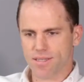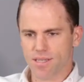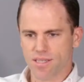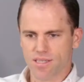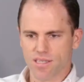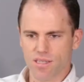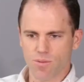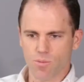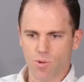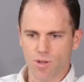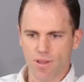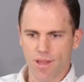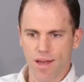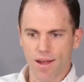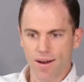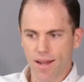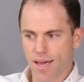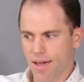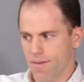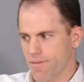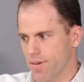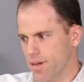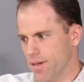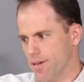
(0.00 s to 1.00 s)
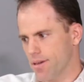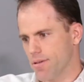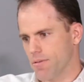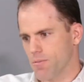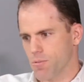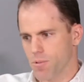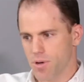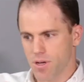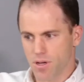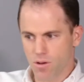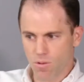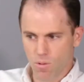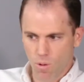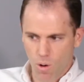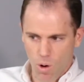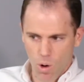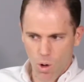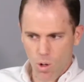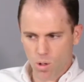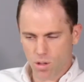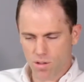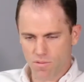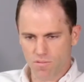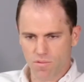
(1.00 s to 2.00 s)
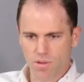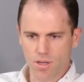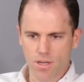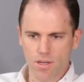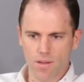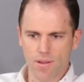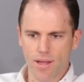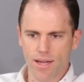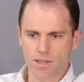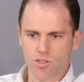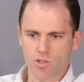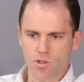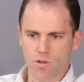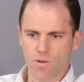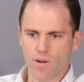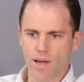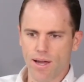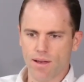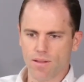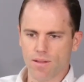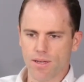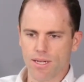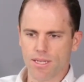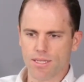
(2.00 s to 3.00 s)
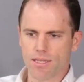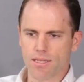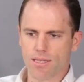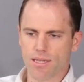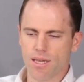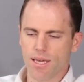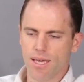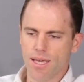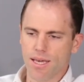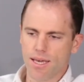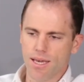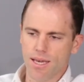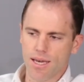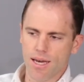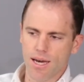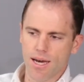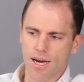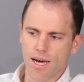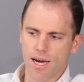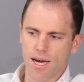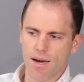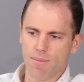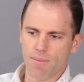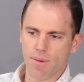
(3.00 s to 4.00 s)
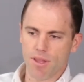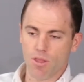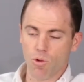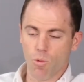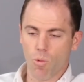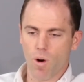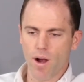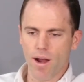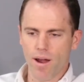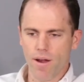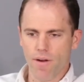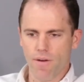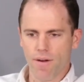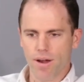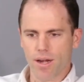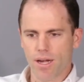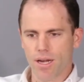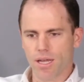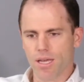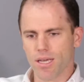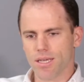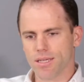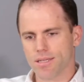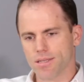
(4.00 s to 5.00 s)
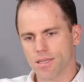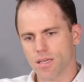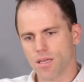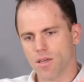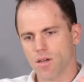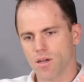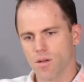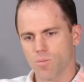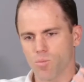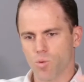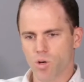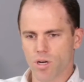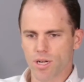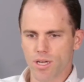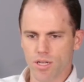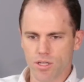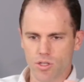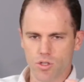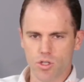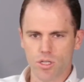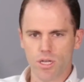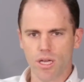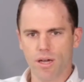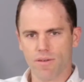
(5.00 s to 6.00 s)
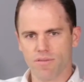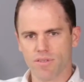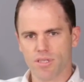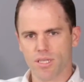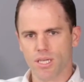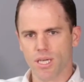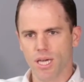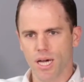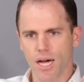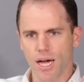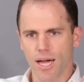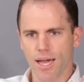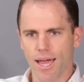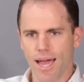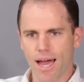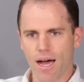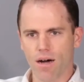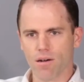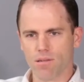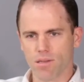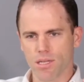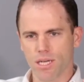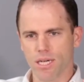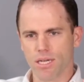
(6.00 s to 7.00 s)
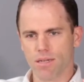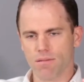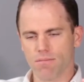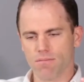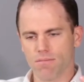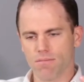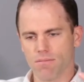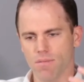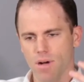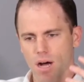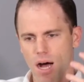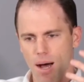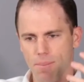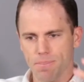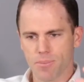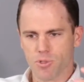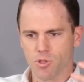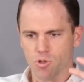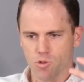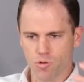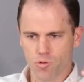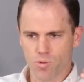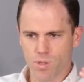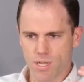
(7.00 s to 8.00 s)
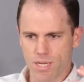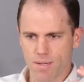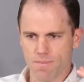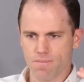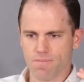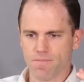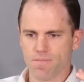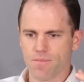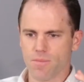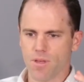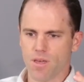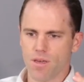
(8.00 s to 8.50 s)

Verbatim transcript: system without having to redo all of the electrical outlets um, and the wiring is that you can put a GFCI outlet upstream,